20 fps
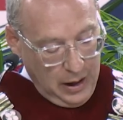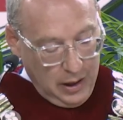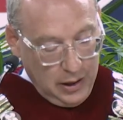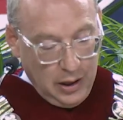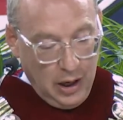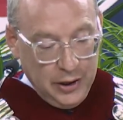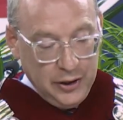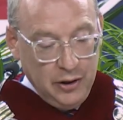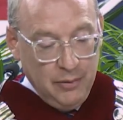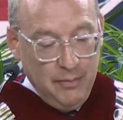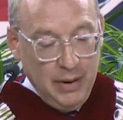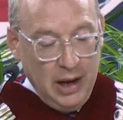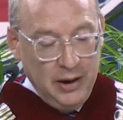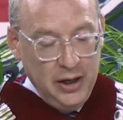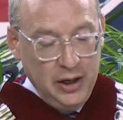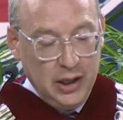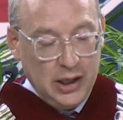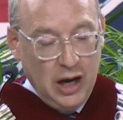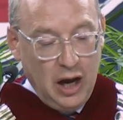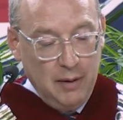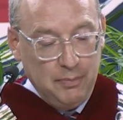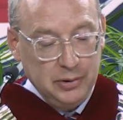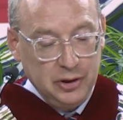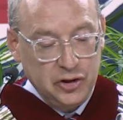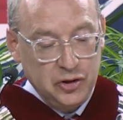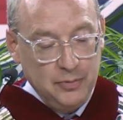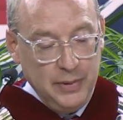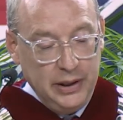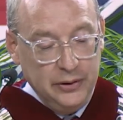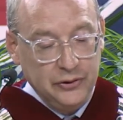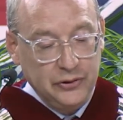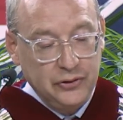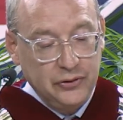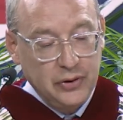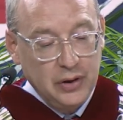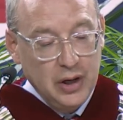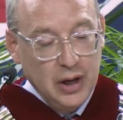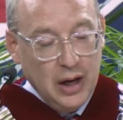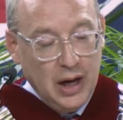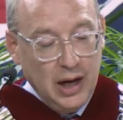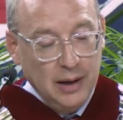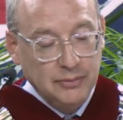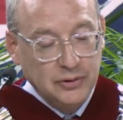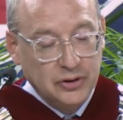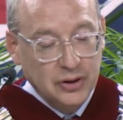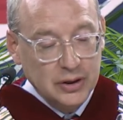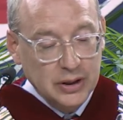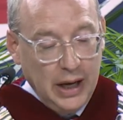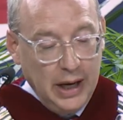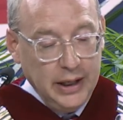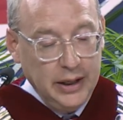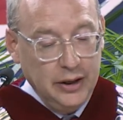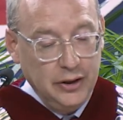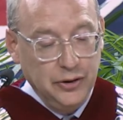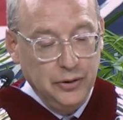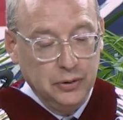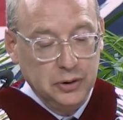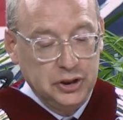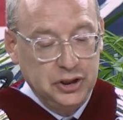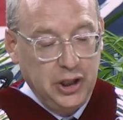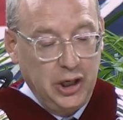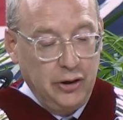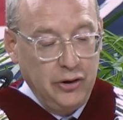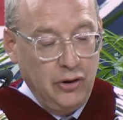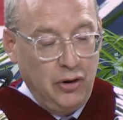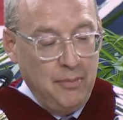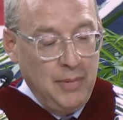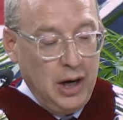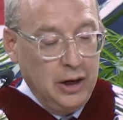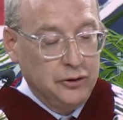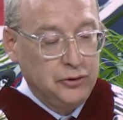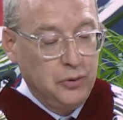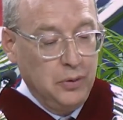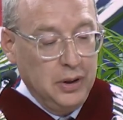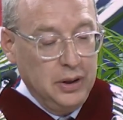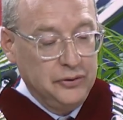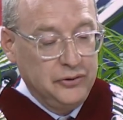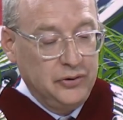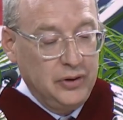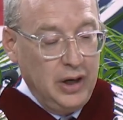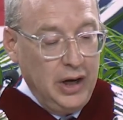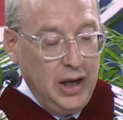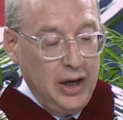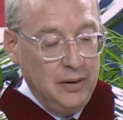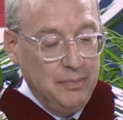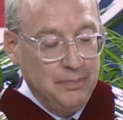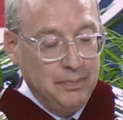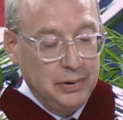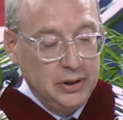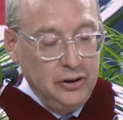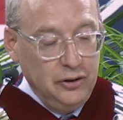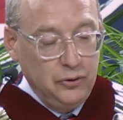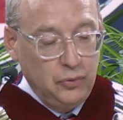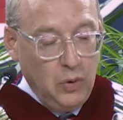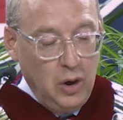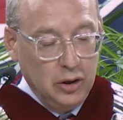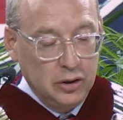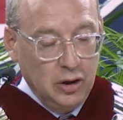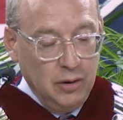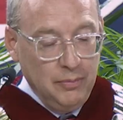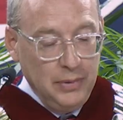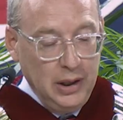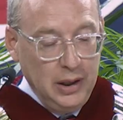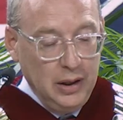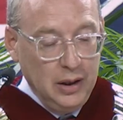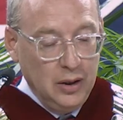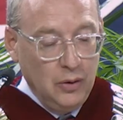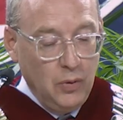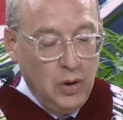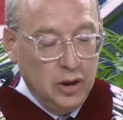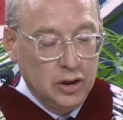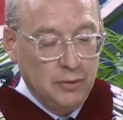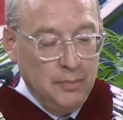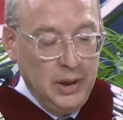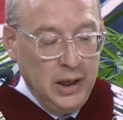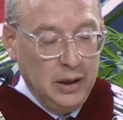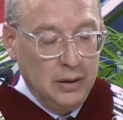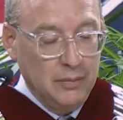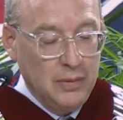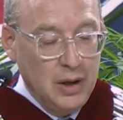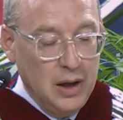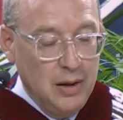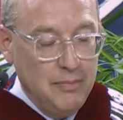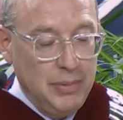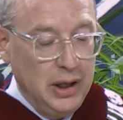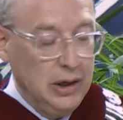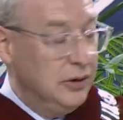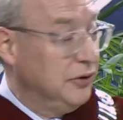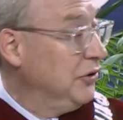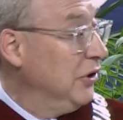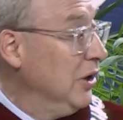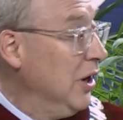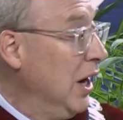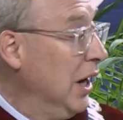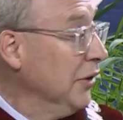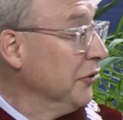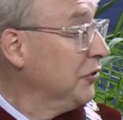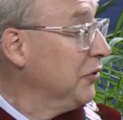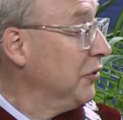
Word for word: on your many accomplishments I'm delighted you'll share your remarks with us today. Please welcome me in welcoming Peterson Haas.